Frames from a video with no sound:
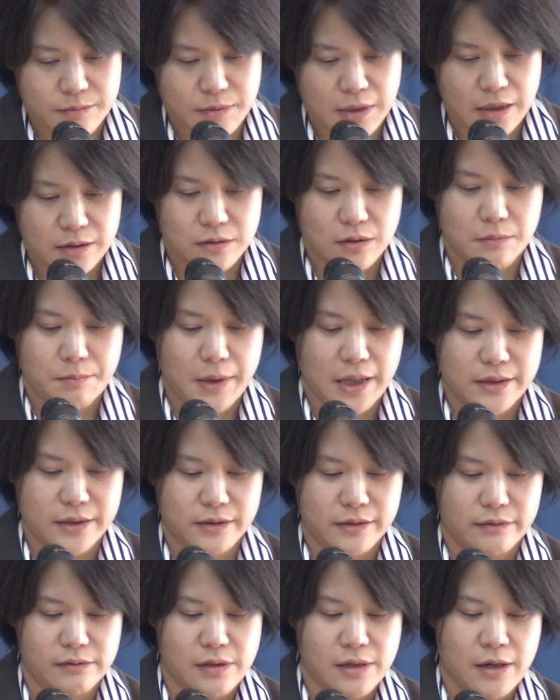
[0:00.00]
Dr.
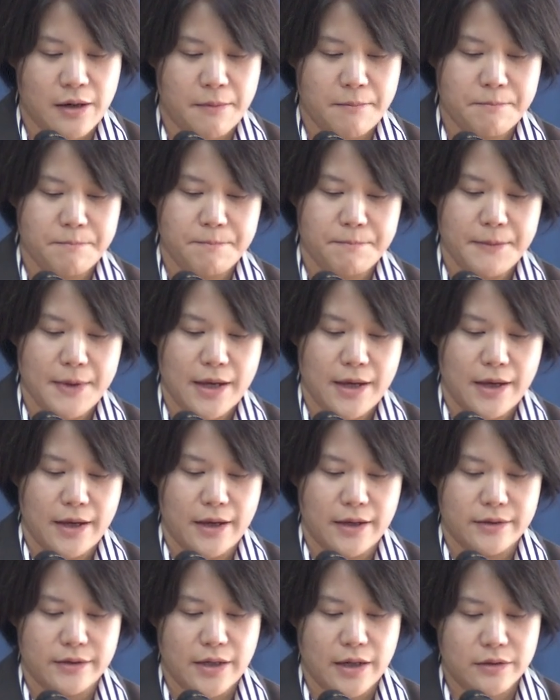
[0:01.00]
Barney Graham.
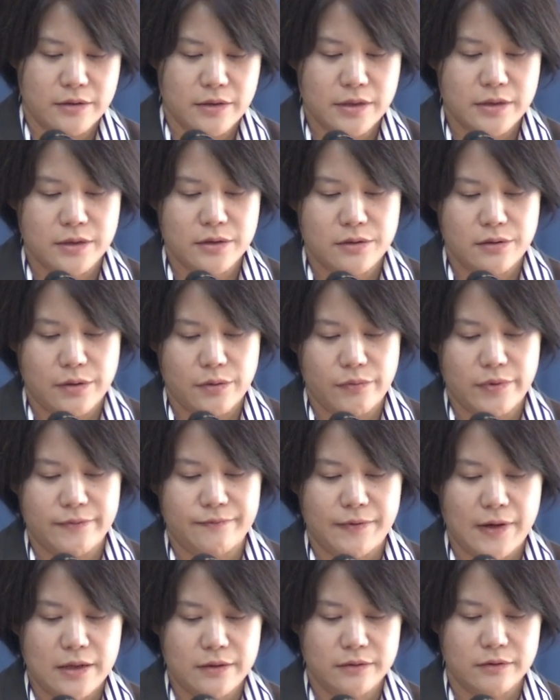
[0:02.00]
And additionally, we
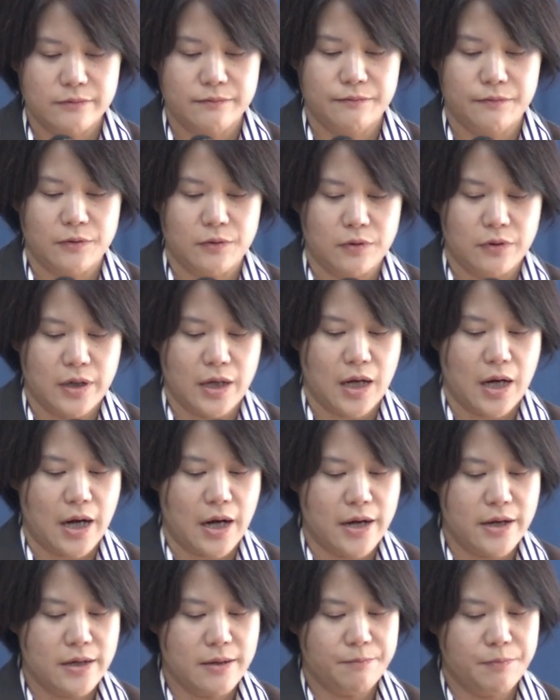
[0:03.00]
found 4
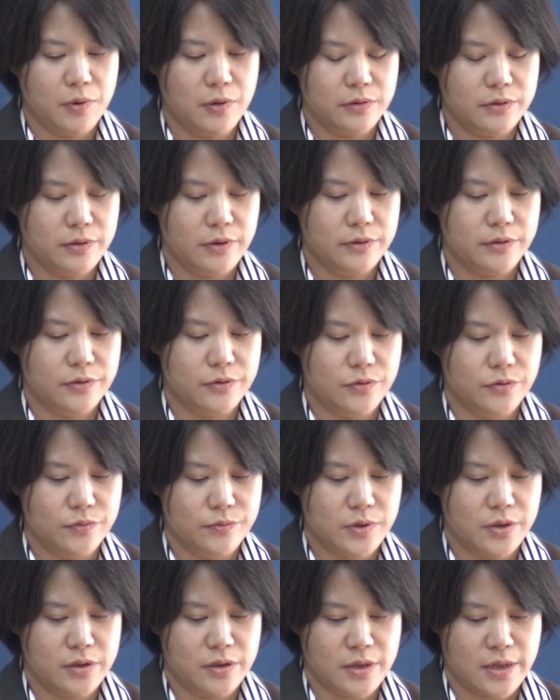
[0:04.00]
highly potent
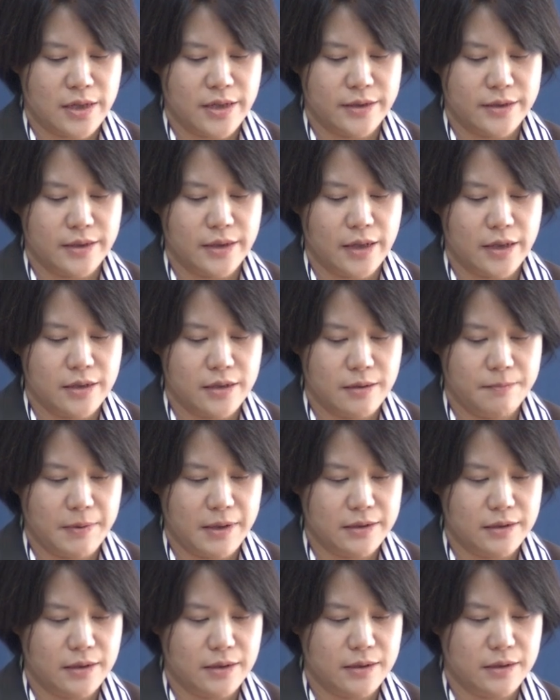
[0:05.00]
neutralizing
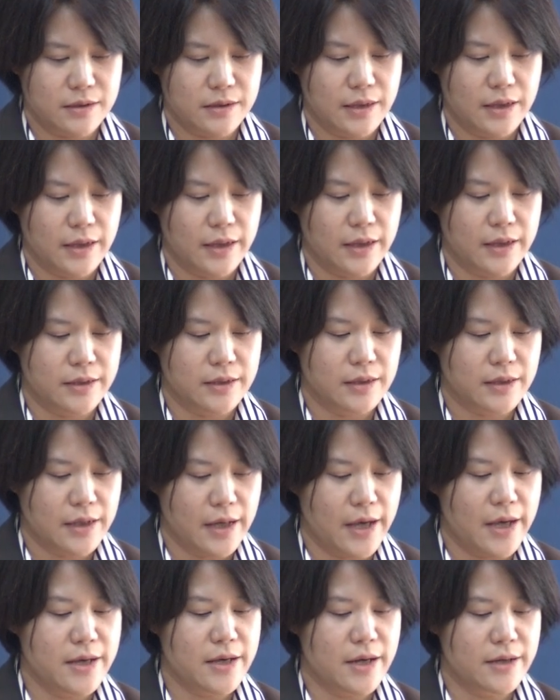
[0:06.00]
antibodies at
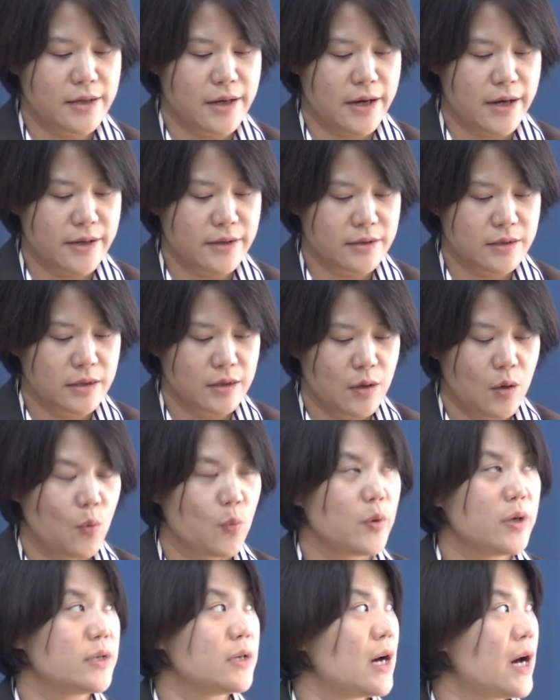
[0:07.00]
KNH
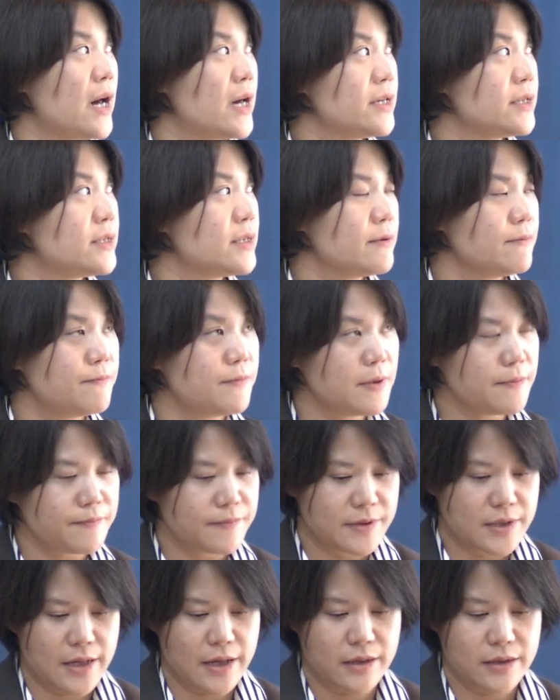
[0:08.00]
with the
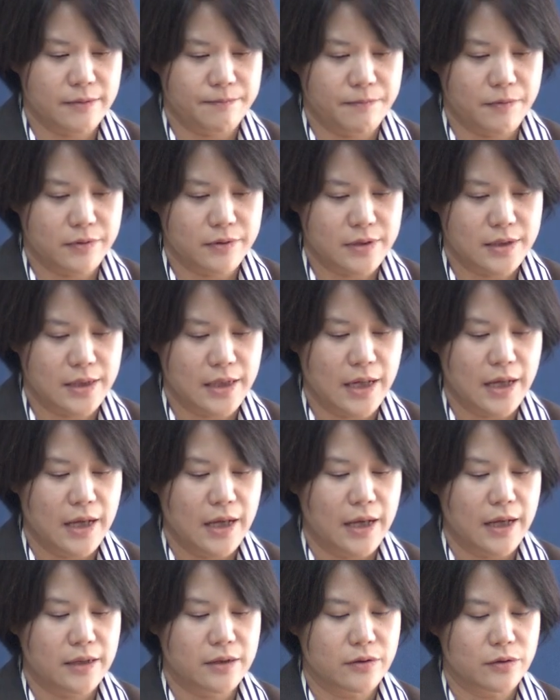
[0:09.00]
IC50 activity
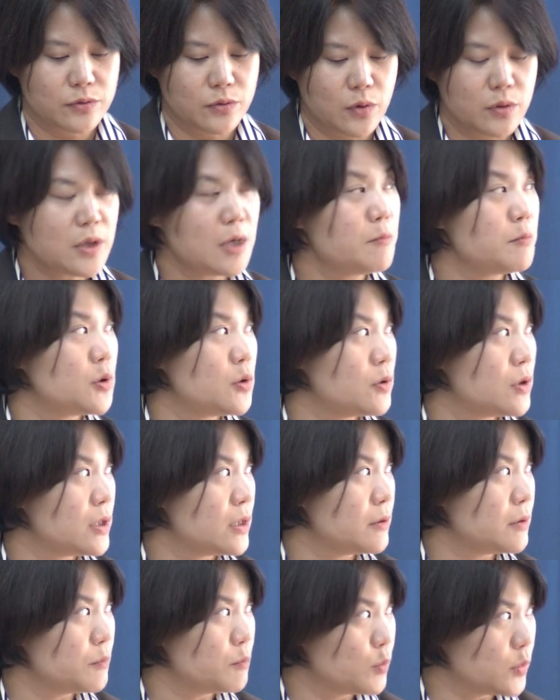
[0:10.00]
at the nanomolar
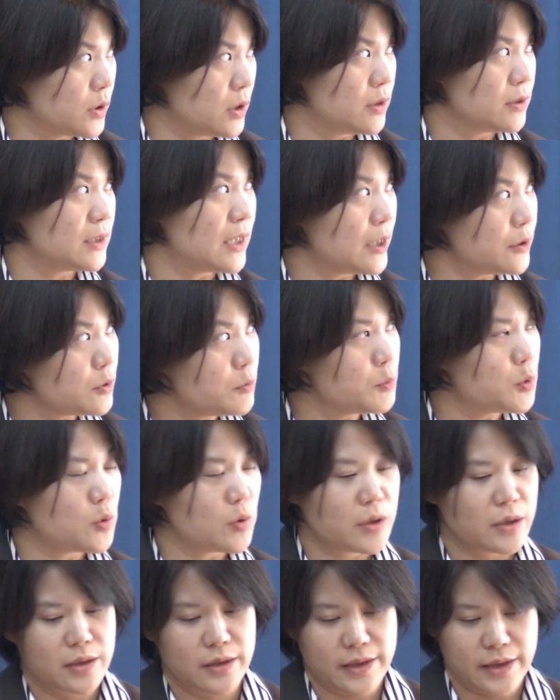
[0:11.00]

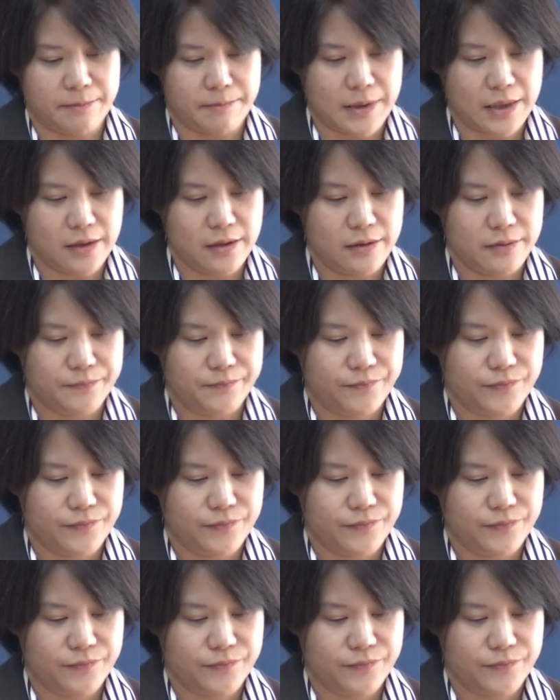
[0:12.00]
level.